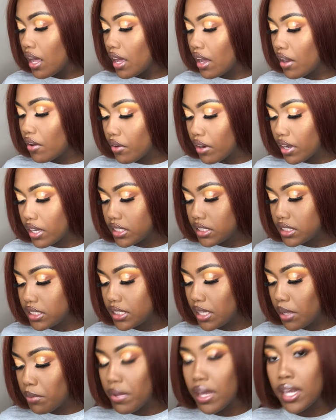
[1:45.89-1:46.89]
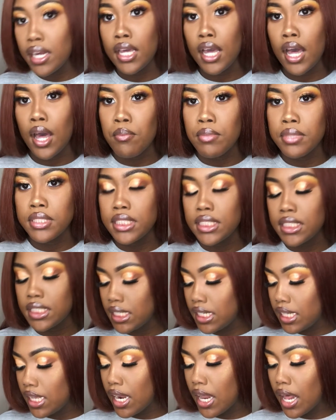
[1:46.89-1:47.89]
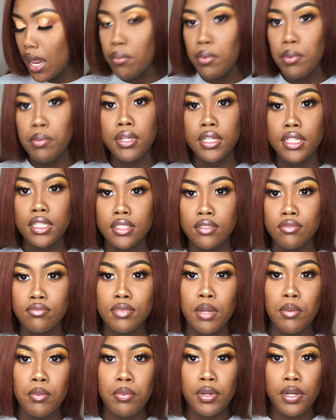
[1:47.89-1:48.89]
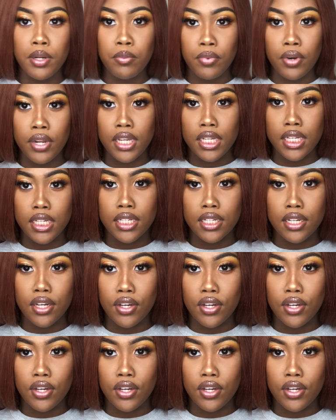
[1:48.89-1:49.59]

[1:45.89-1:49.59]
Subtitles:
Alright, somebody commented, I'm gonna put them right here.